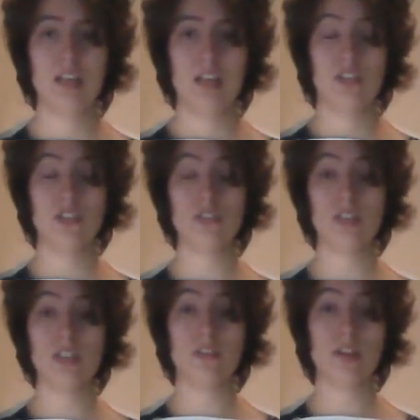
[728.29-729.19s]

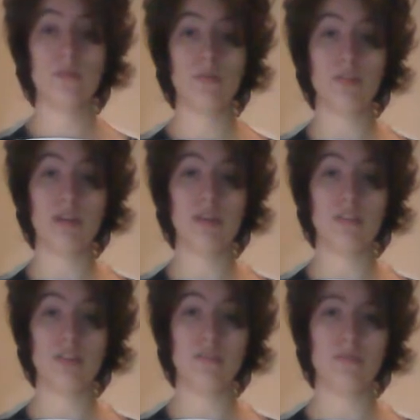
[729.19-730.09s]
Usually Greek women,
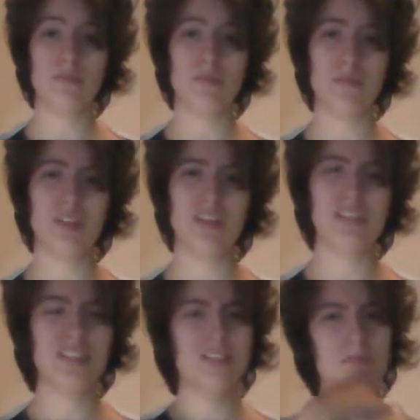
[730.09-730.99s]
is
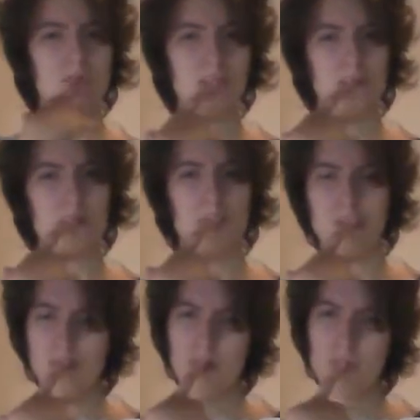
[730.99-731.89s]
that Greek women or
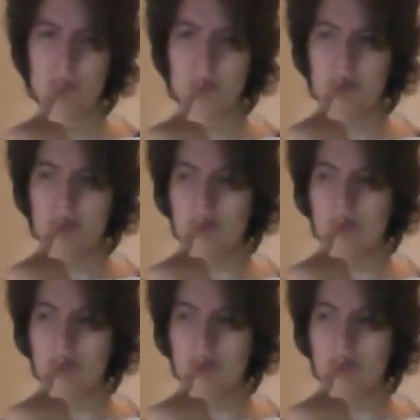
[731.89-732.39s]
Roman women?